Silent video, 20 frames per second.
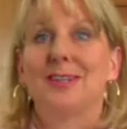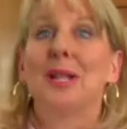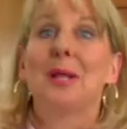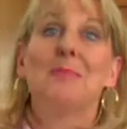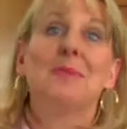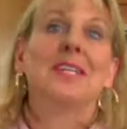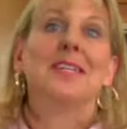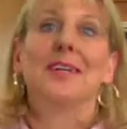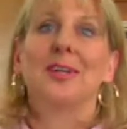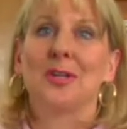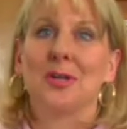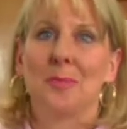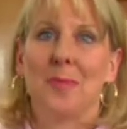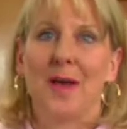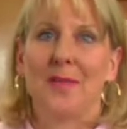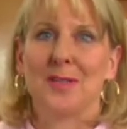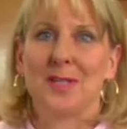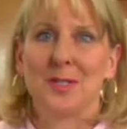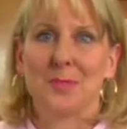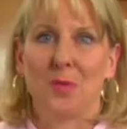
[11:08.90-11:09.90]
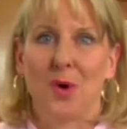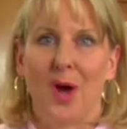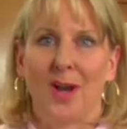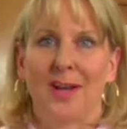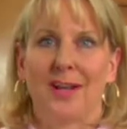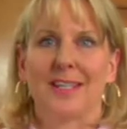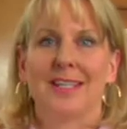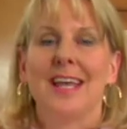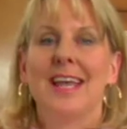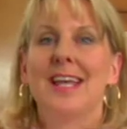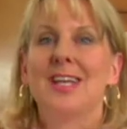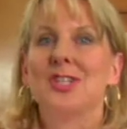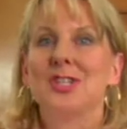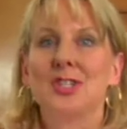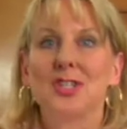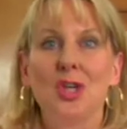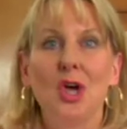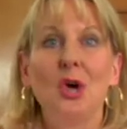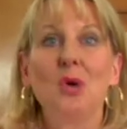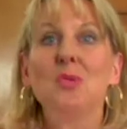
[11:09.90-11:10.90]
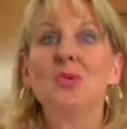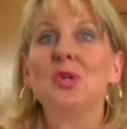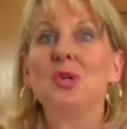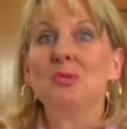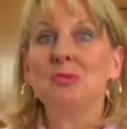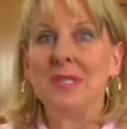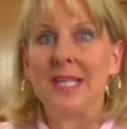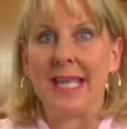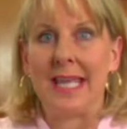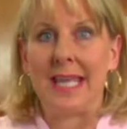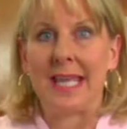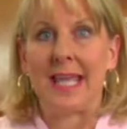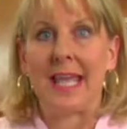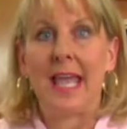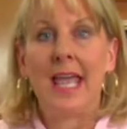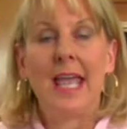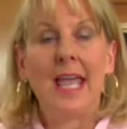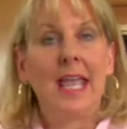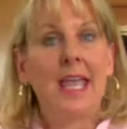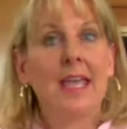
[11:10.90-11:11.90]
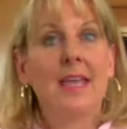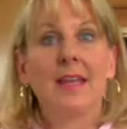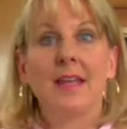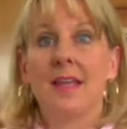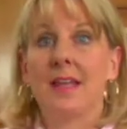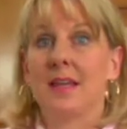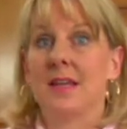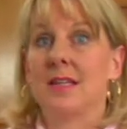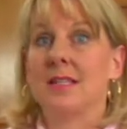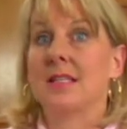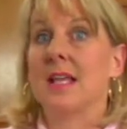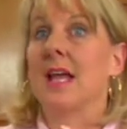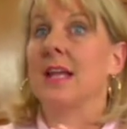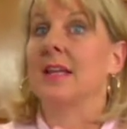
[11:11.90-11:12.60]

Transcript: Now let me tell you about this product. So unique. It is